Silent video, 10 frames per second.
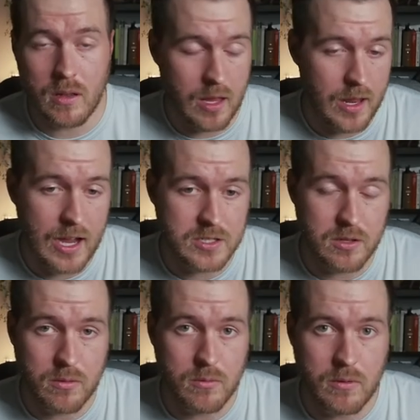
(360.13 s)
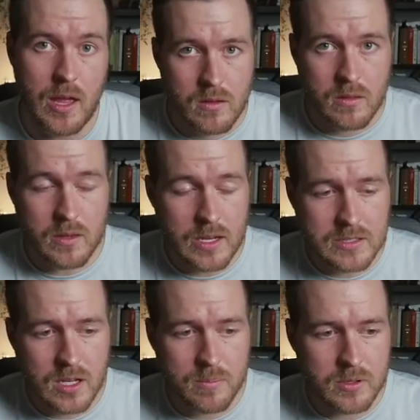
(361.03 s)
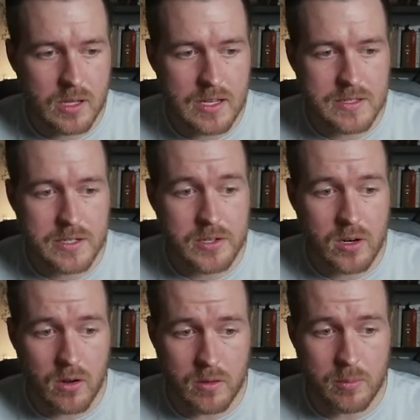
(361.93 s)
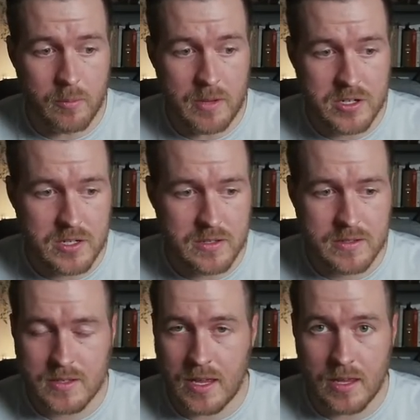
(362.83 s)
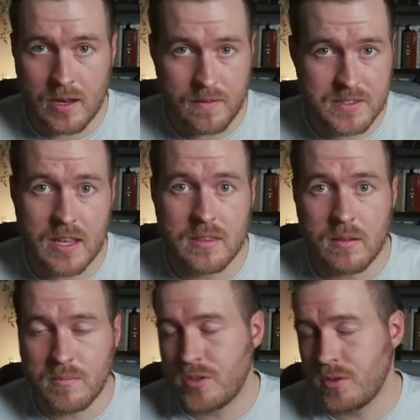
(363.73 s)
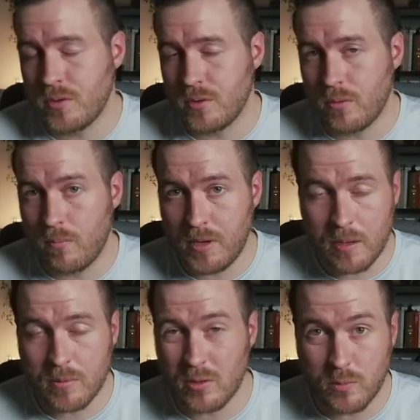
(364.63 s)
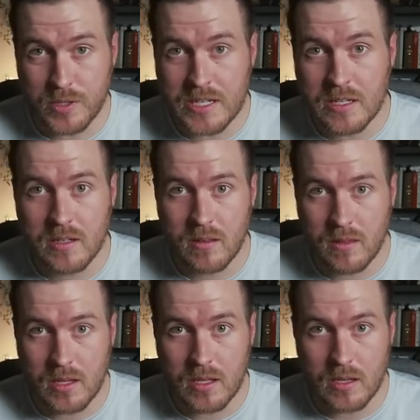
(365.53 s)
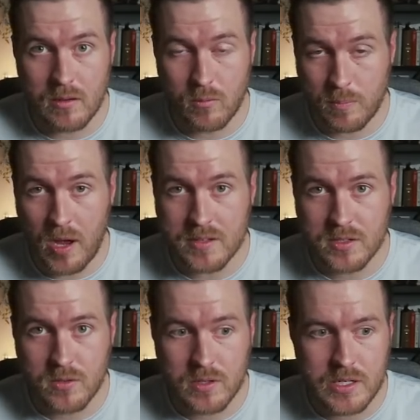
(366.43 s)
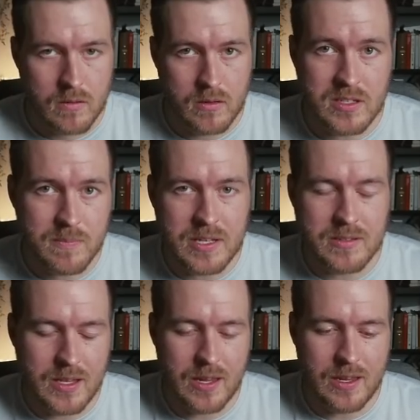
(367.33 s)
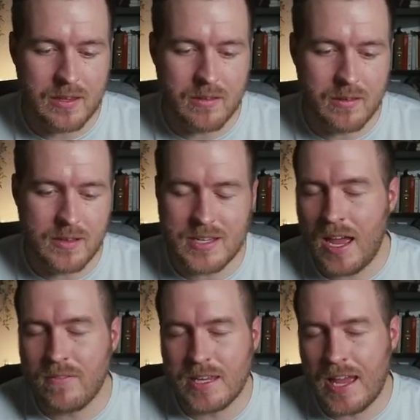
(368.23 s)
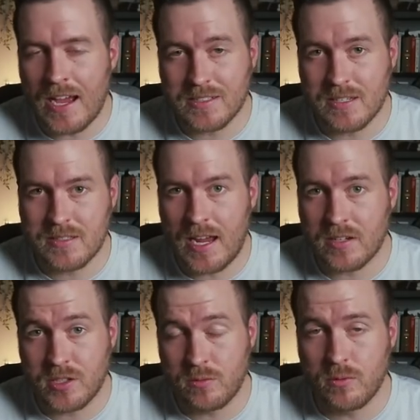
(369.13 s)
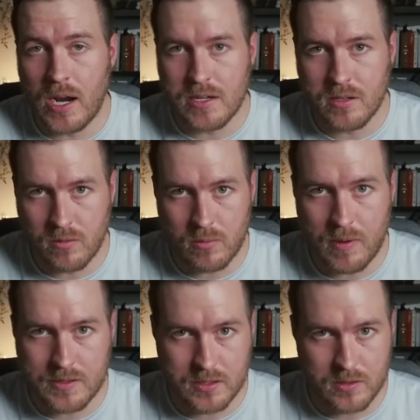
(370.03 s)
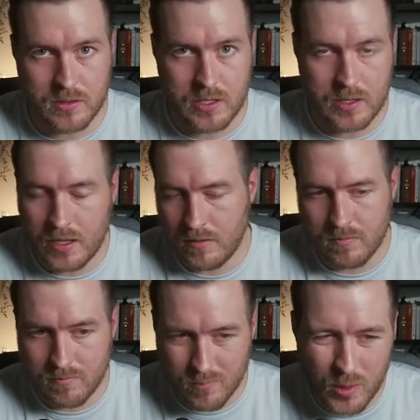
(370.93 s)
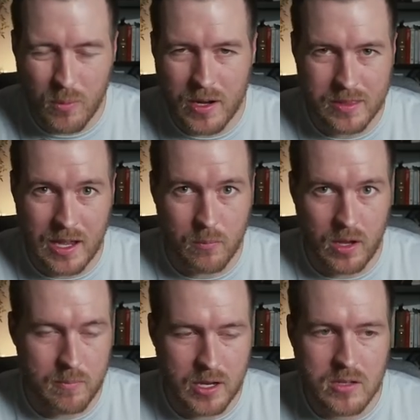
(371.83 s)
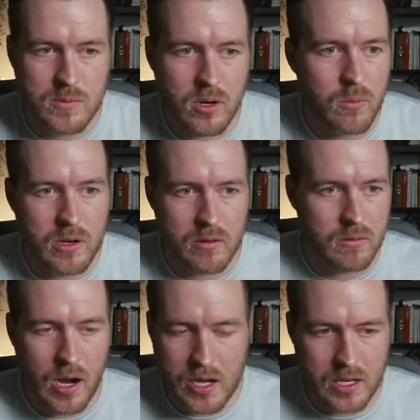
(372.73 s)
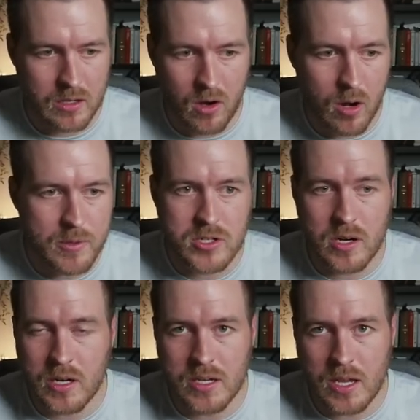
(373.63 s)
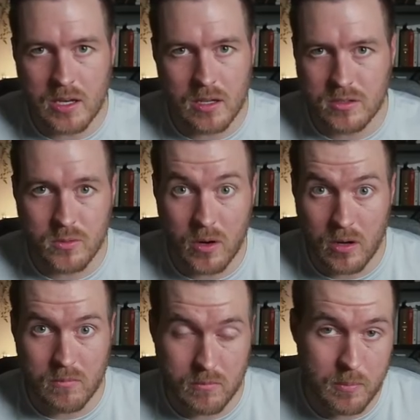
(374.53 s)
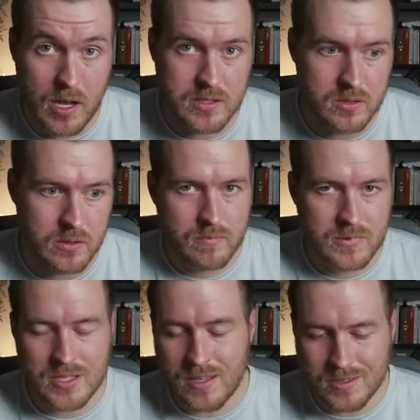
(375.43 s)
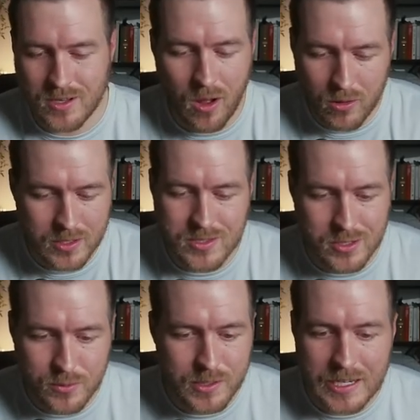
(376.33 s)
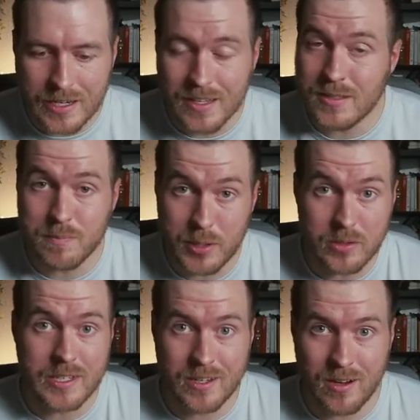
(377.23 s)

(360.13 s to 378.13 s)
an action through that. The next couple lines here are the permissions, and I've set them to be able to read the repository. This means that it doesn't have any access to actually write to the repository, and we want it that way because we don't want it writing arbitrary data to our repository since all it's doing is building